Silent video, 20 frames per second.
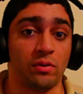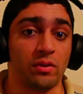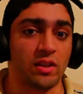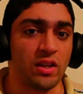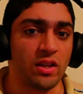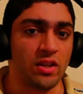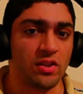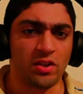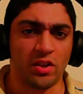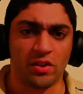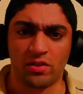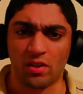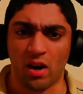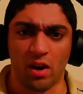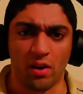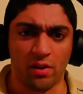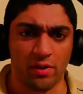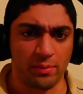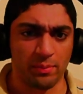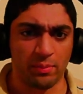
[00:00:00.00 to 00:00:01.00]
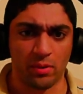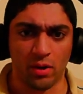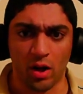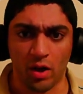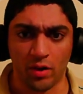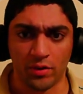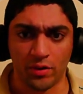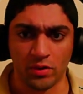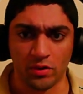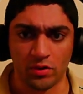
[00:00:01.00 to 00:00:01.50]
geishas aren't
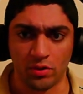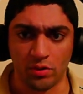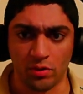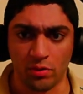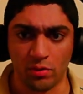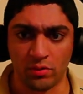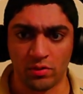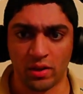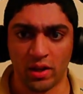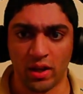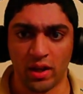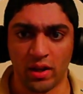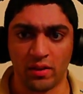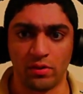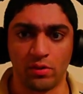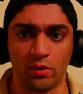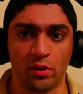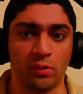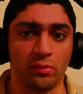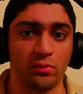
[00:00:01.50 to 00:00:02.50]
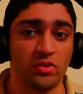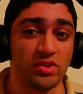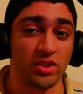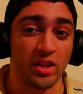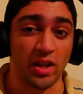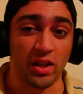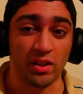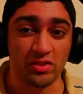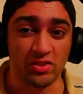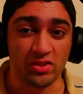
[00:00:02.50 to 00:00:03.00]
prostitutes and don't
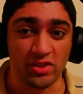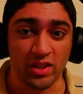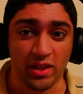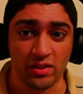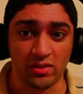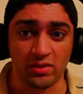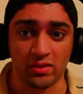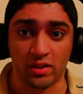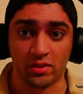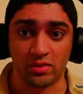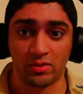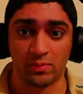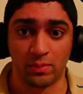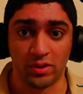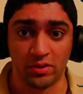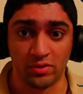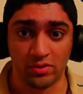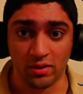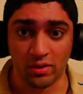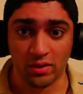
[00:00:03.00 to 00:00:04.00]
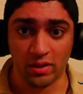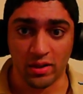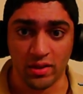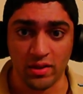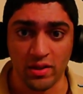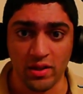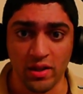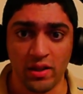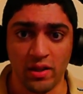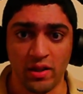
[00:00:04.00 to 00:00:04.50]
sell sex
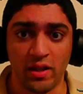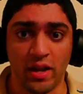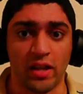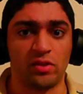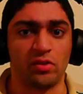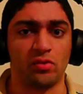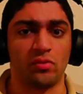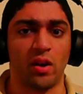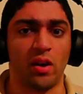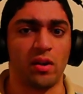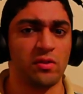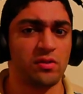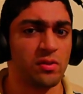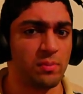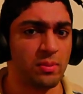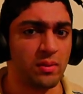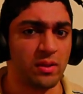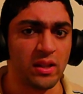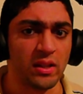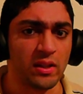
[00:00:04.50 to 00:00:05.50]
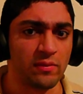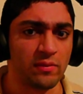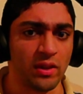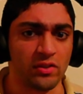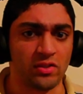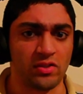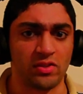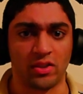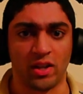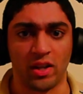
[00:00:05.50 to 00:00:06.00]
explicitly, it's wrong to believe
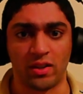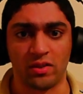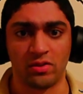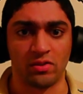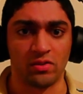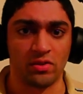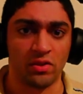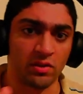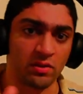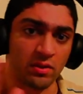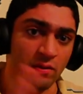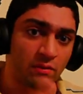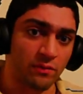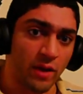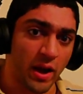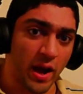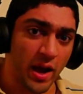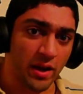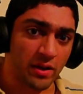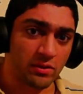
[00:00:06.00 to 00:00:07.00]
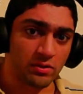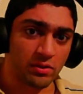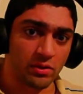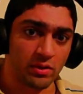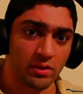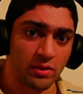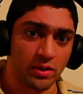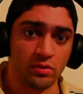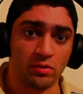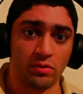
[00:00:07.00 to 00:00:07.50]
that sex doesn't
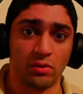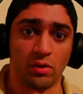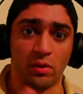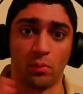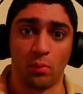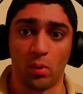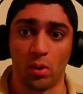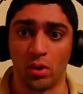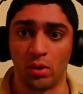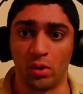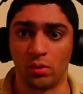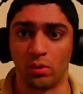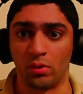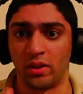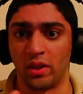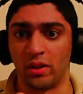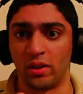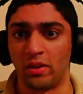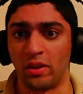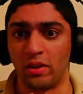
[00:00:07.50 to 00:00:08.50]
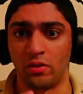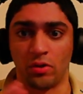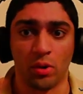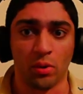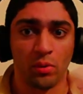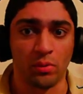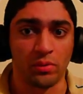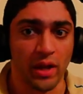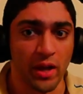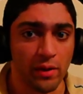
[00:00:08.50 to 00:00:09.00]
factor into their work or that they
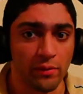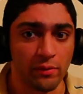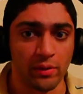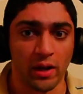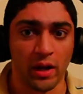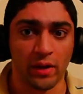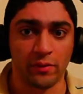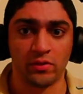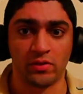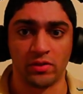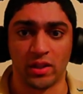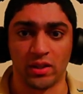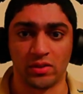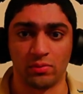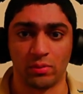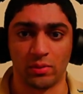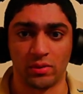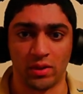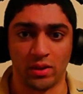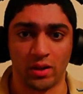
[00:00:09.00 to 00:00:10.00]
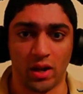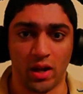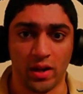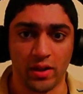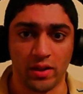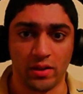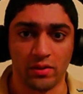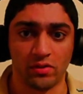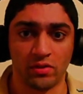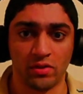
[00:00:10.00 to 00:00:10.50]
don't ever have sex with
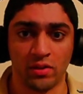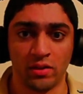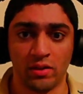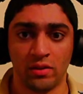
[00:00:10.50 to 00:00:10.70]
clients.